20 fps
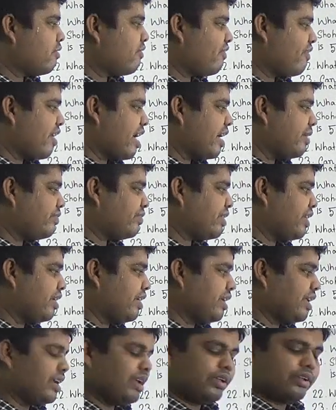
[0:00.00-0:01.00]

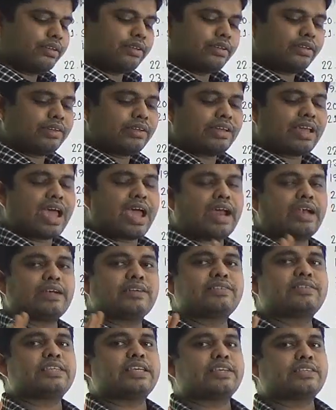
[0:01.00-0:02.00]
5:30 and
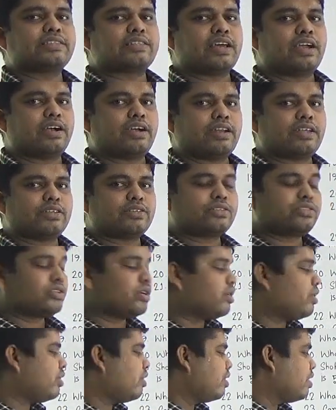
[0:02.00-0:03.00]
6:30.
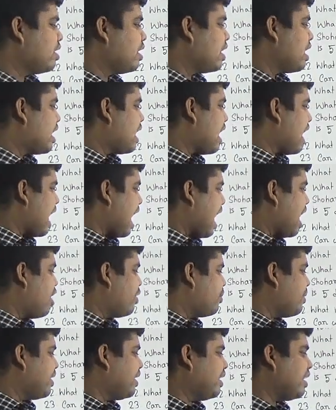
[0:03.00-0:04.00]
So how
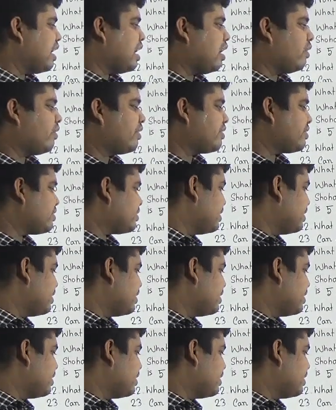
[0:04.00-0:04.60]
many hours